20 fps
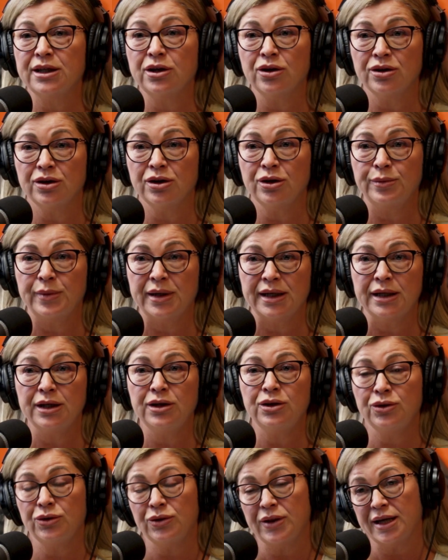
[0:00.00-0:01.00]
got no money,
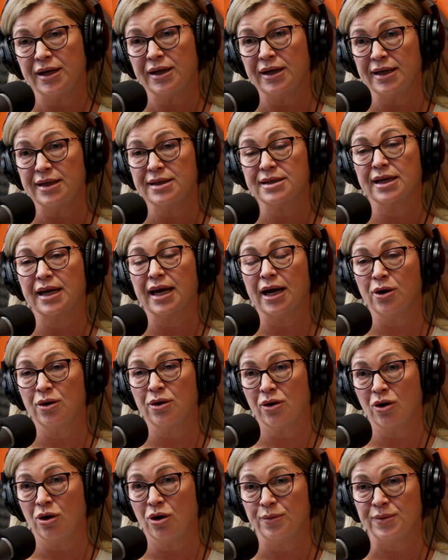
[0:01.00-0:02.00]
you then need to
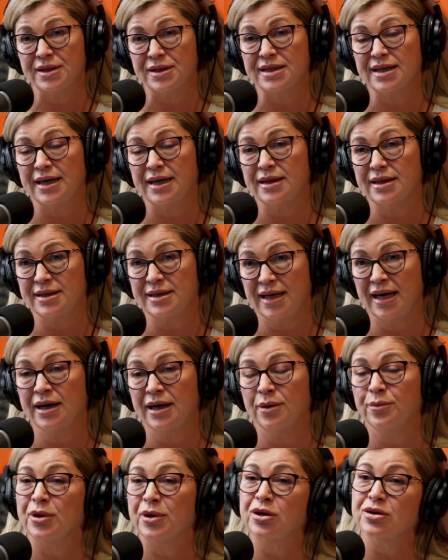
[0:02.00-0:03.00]
compensate the
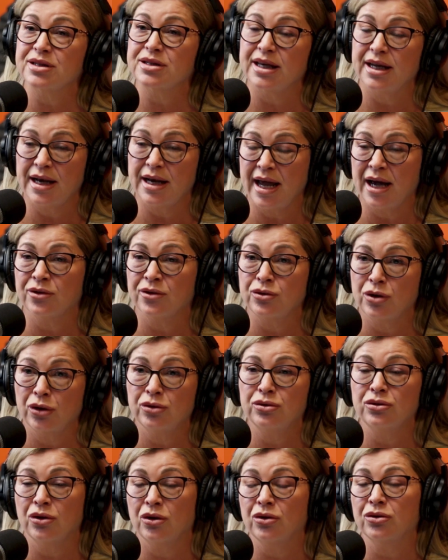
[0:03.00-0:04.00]
tenant because they're now no
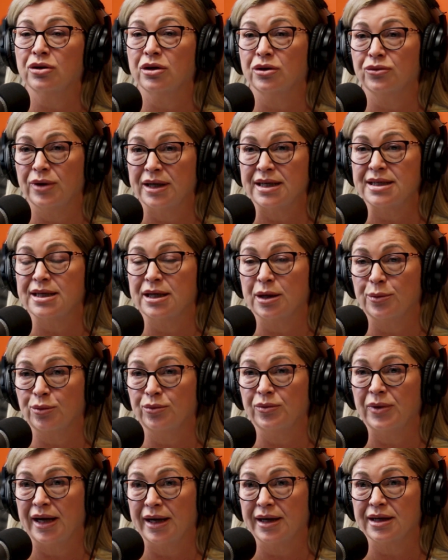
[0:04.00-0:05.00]
longer renting an
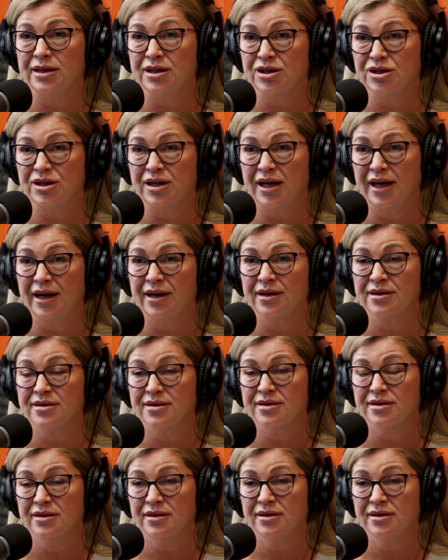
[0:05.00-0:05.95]
air-conditioned house.